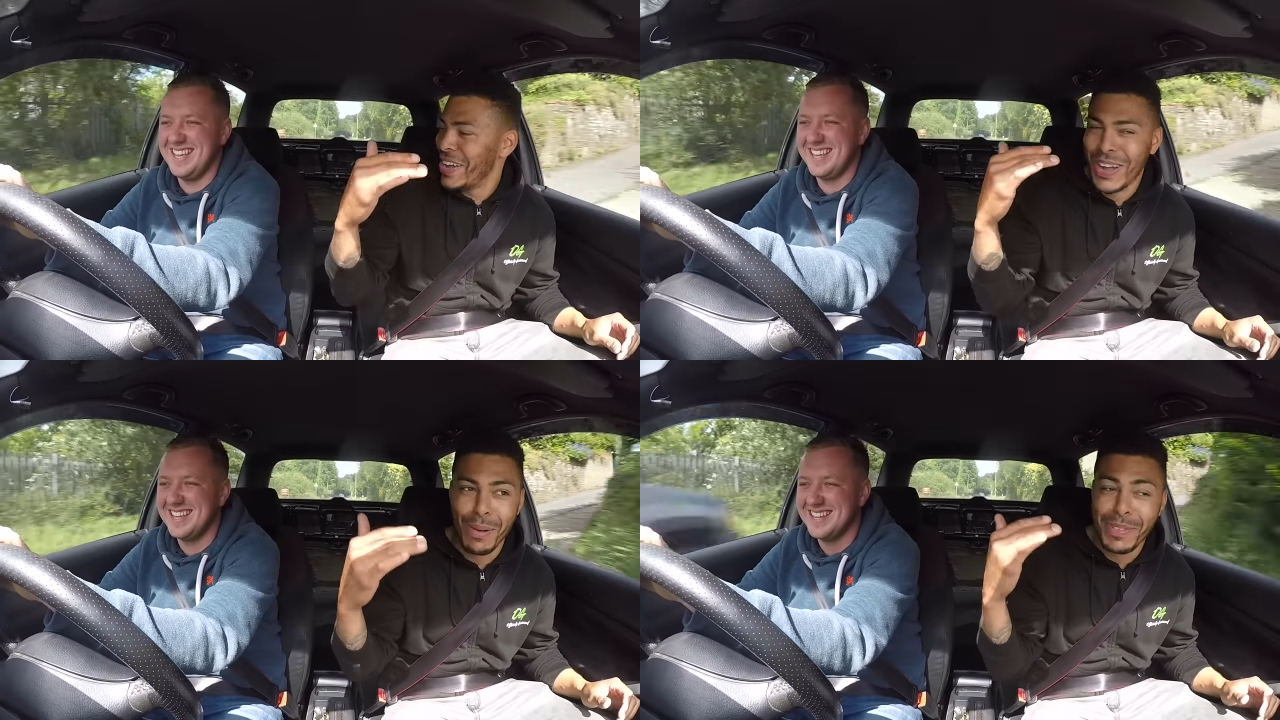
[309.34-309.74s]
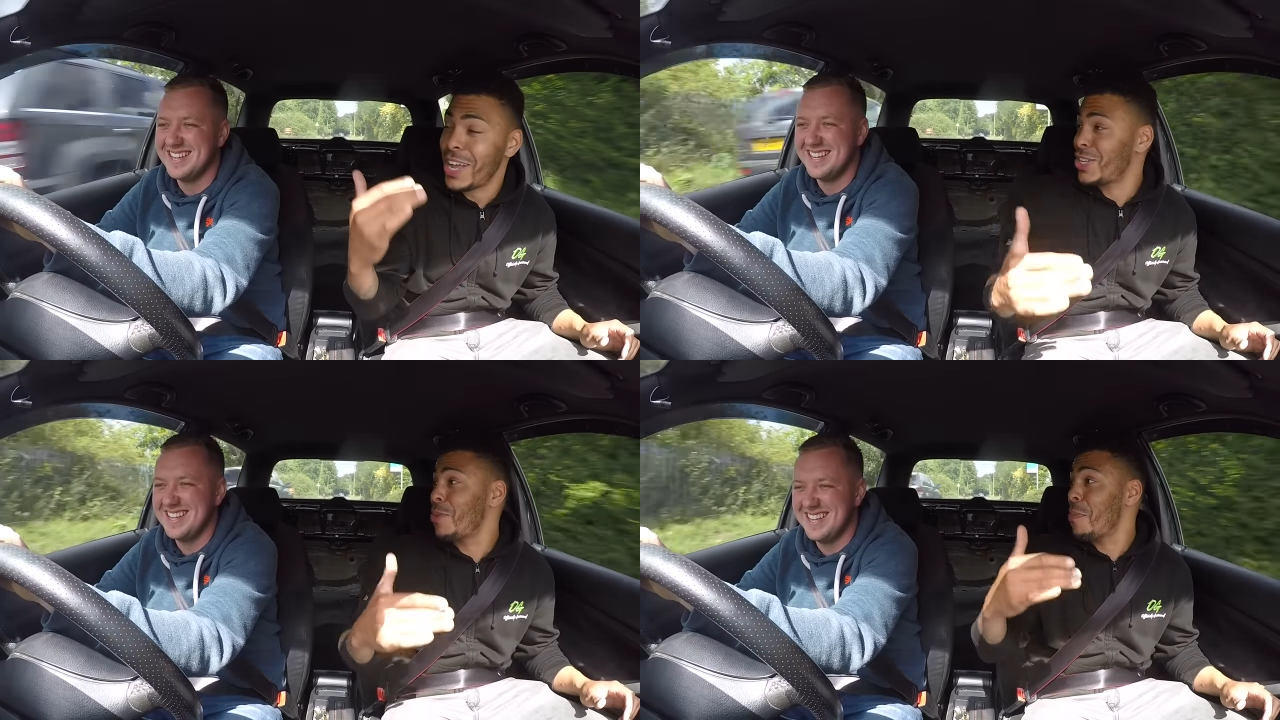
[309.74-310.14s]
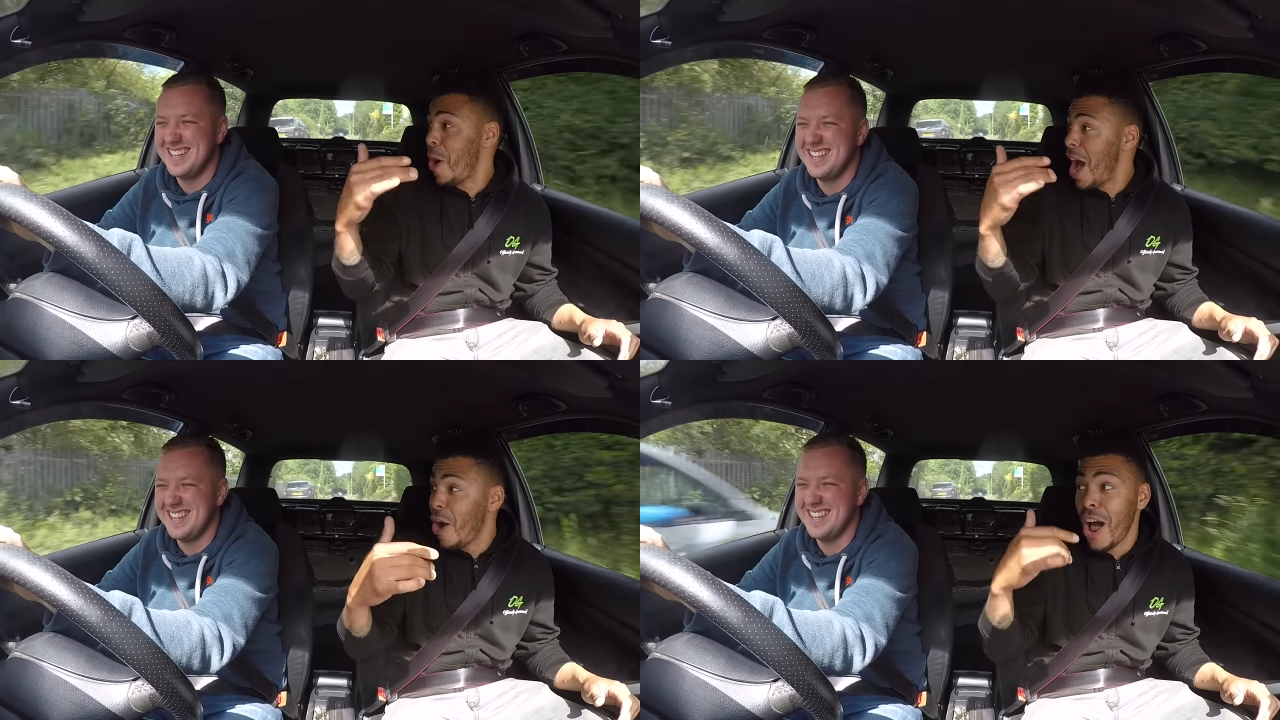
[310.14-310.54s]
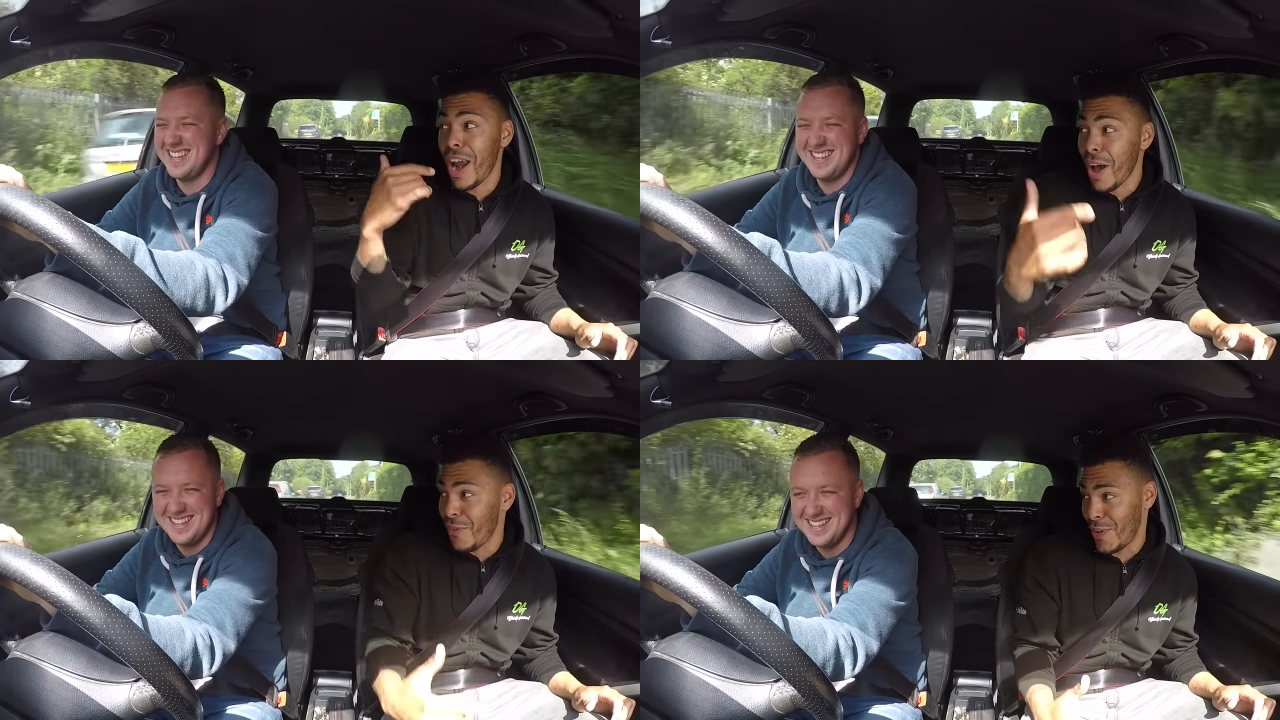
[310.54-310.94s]
Speaker 1: that comes out to it, bro, I got
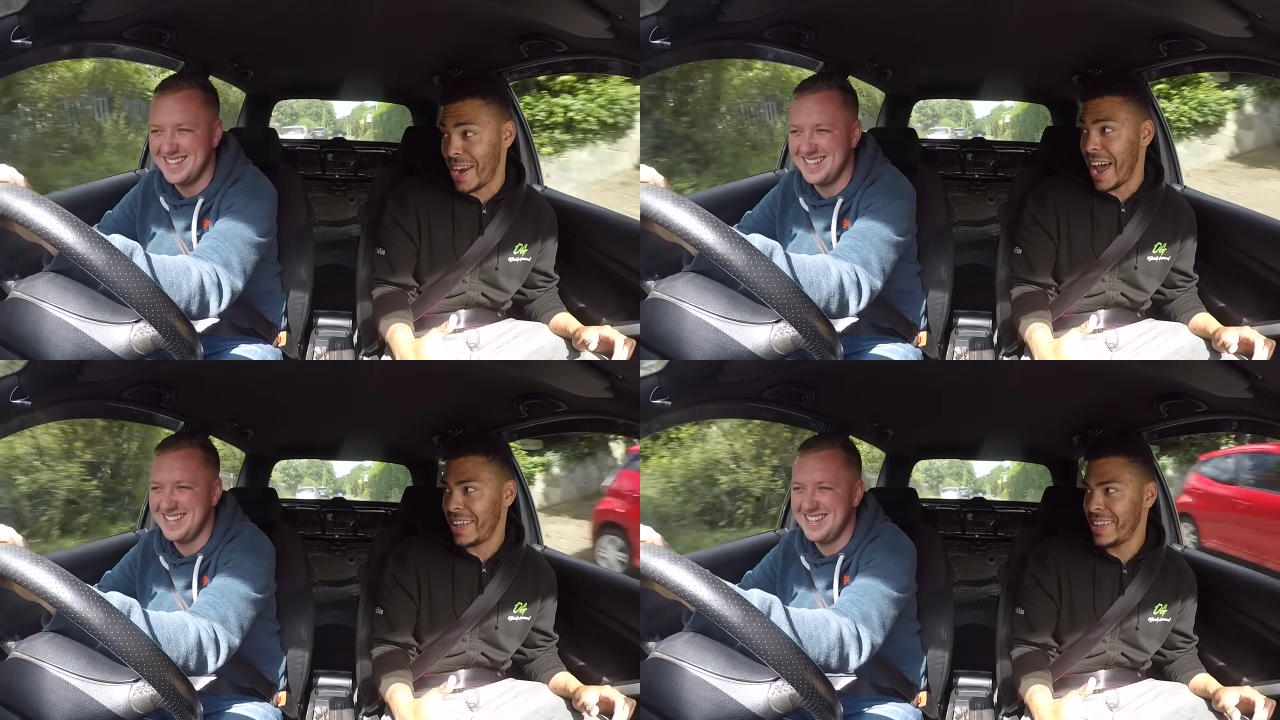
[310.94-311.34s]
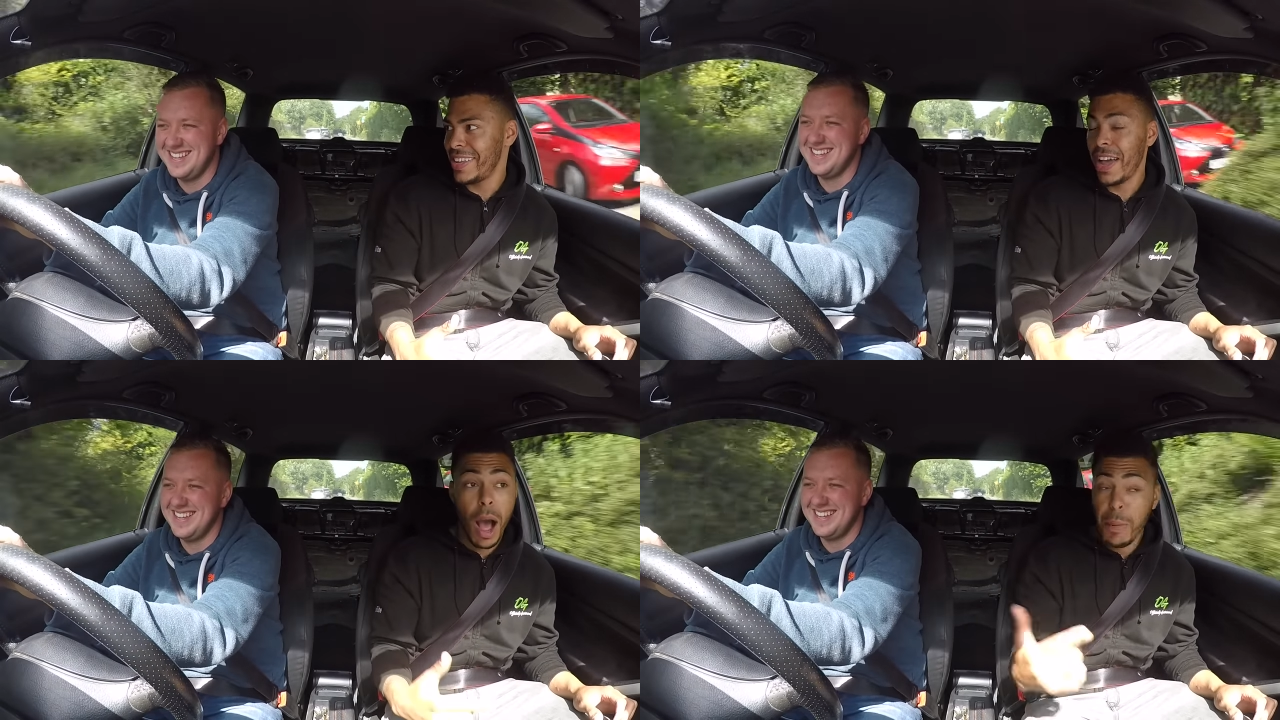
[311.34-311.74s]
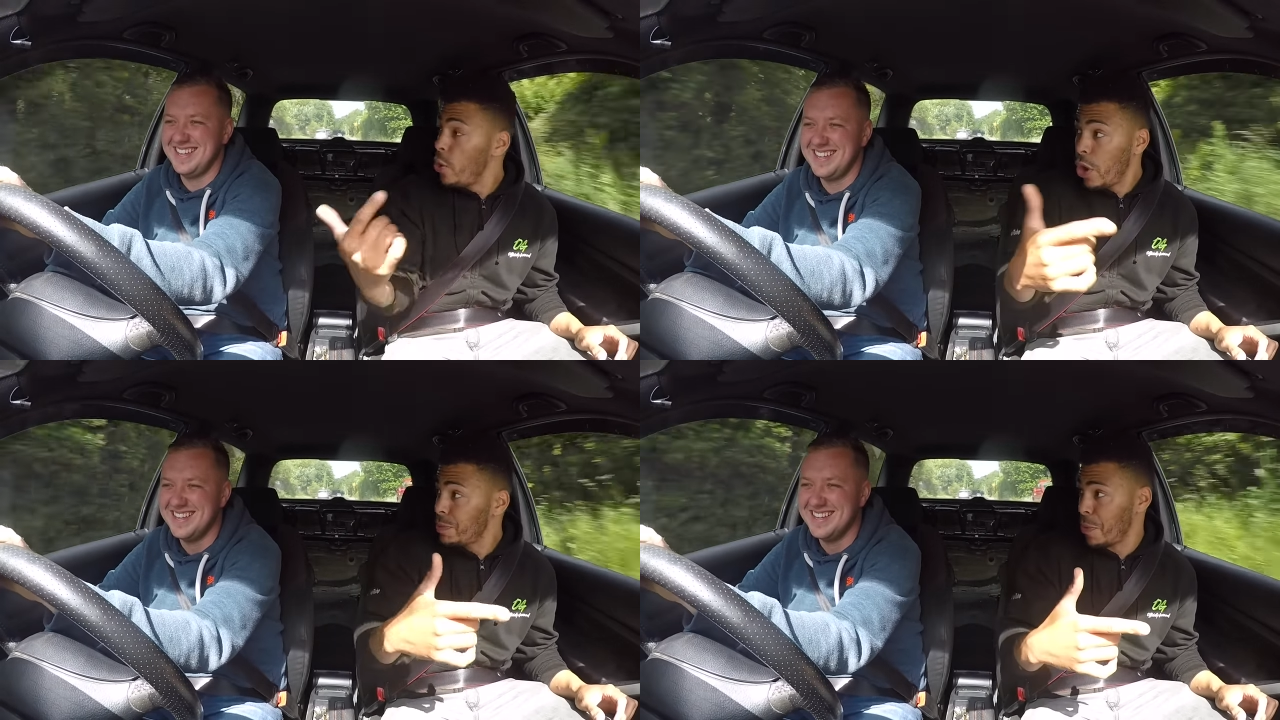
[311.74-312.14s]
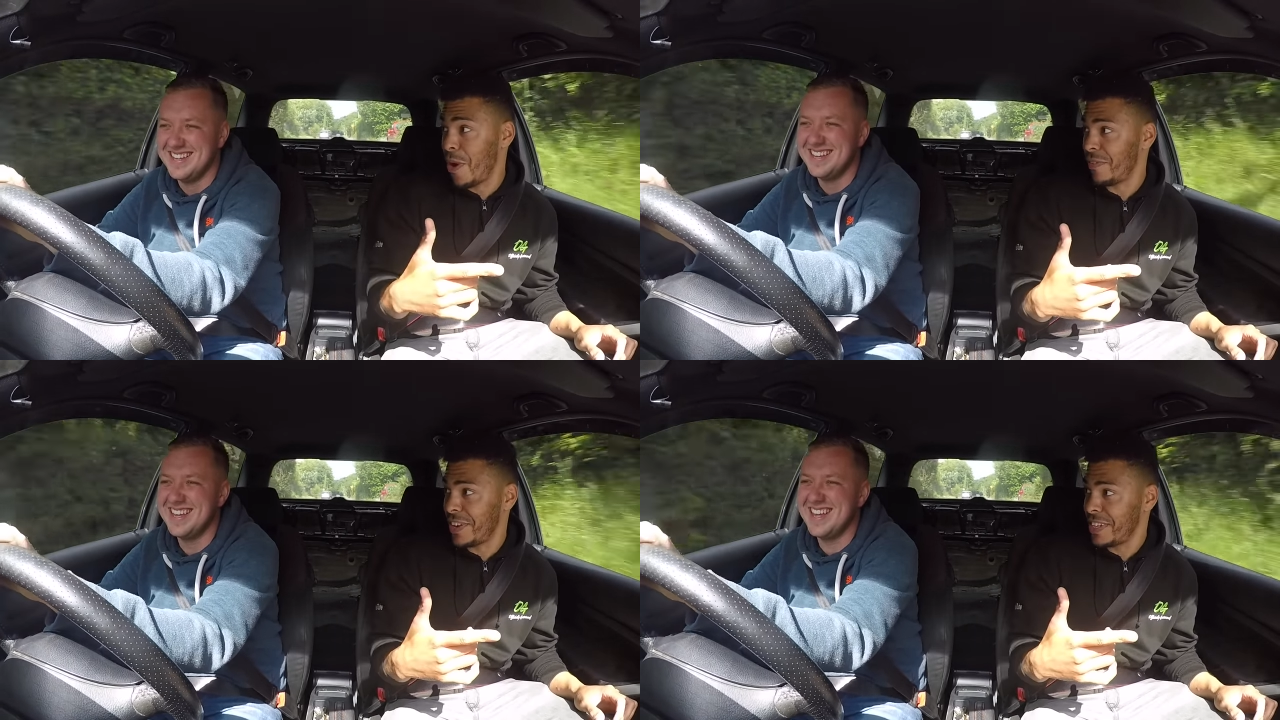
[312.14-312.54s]
a lung full of that. I'm going hospital after